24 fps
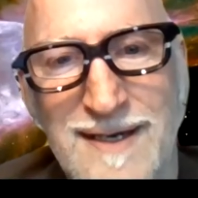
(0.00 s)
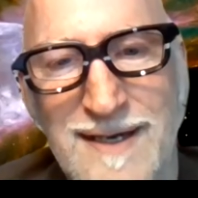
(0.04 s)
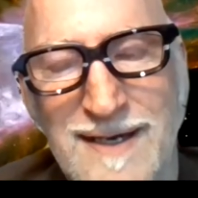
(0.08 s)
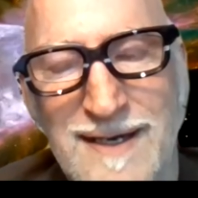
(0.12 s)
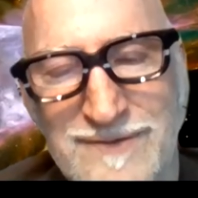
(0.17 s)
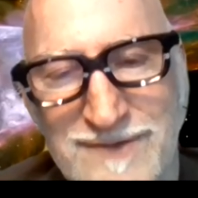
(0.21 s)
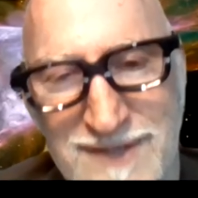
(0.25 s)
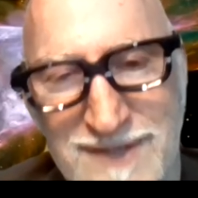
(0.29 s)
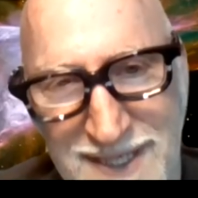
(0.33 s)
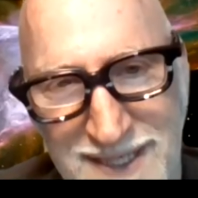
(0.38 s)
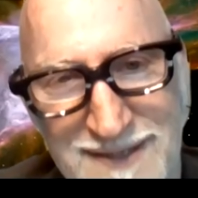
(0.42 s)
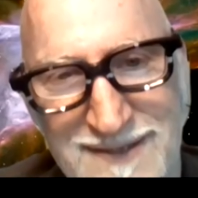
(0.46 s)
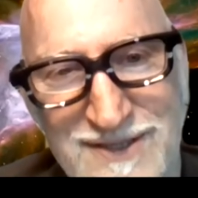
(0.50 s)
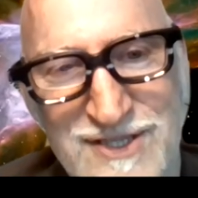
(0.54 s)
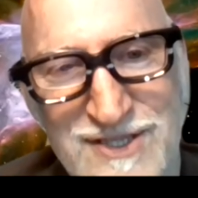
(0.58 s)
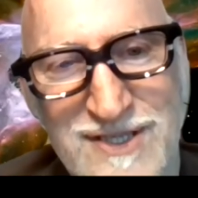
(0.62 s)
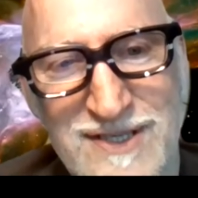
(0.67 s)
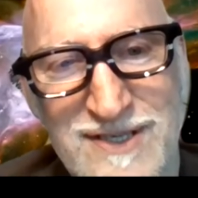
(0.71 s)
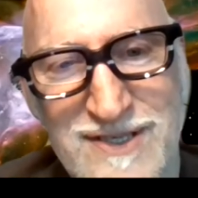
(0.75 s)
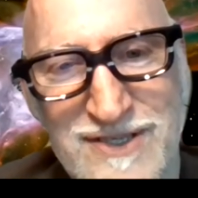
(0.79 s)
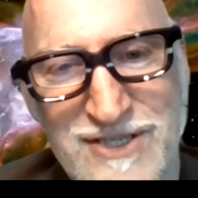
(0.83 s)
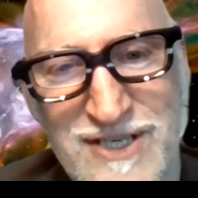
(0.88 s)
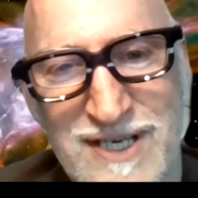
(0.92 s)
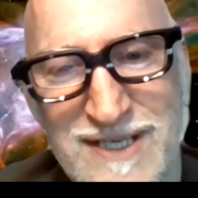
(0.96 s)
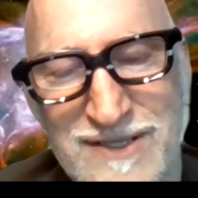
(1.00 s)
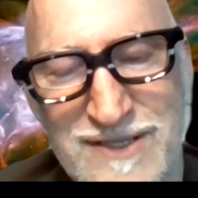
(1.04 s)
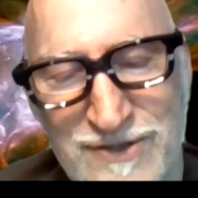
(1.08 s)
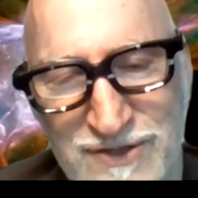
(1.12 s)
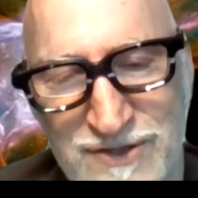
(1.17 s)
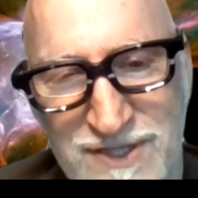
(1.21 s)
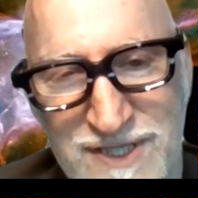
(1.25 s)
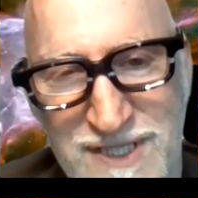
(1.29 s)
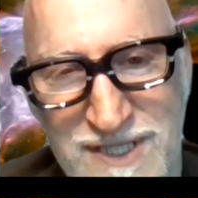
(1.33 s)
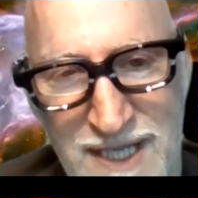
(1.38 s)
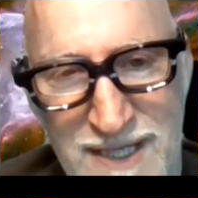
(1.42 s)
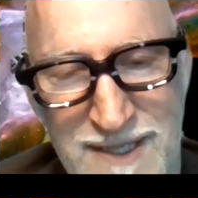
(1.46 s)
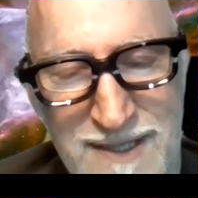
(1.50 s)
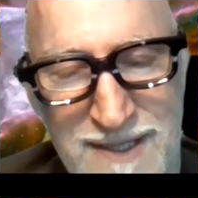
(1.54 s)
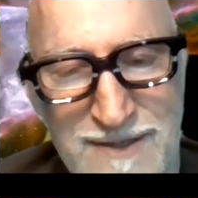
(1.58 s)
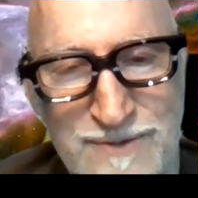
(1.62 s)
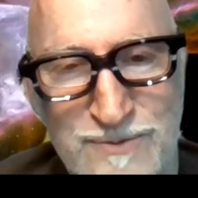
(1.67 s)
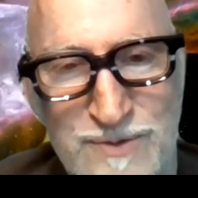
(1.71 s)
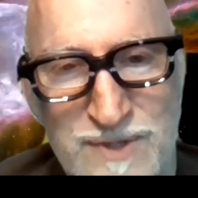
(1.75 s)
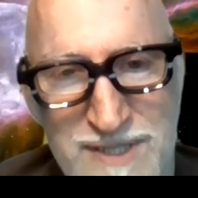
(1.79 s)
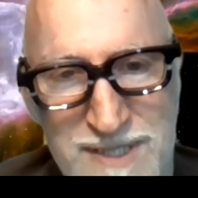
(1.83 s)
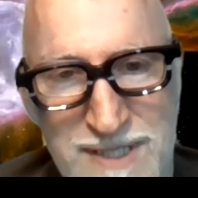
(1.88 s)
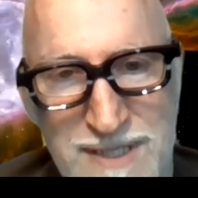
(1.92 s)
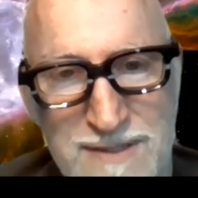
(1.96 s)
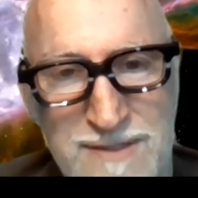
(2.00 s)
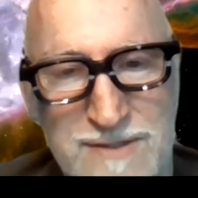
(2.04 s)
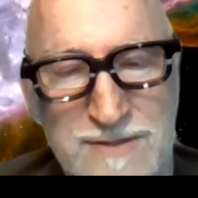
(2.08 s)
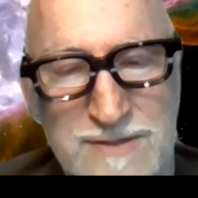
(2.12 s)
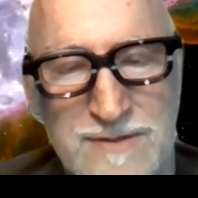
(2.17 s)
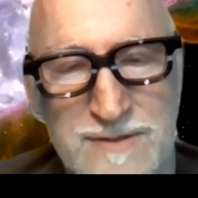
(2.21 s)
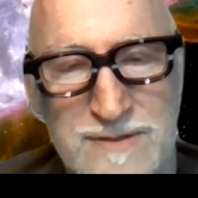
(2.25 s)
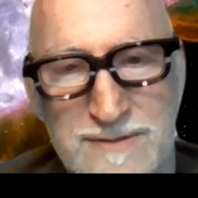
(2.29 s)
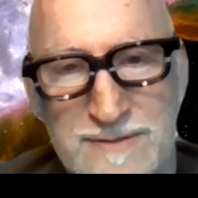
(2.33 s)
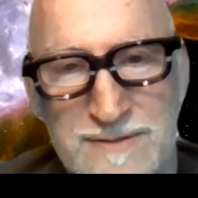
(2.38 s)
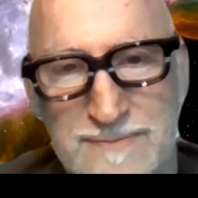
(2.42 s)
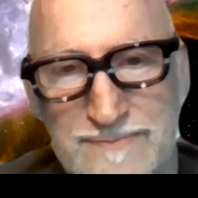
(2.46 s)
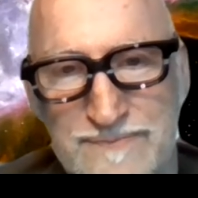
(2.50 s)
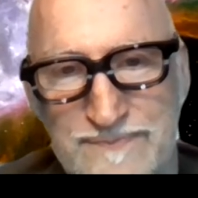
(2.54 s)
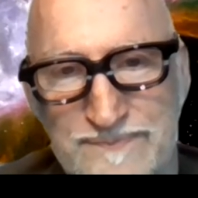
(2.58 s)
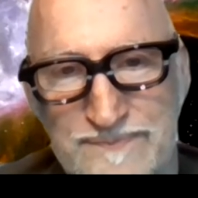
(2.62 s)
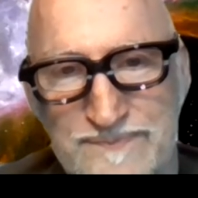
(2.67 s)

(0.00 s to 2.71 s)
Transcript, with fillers: of taking the synergizer and selling it in retail stores.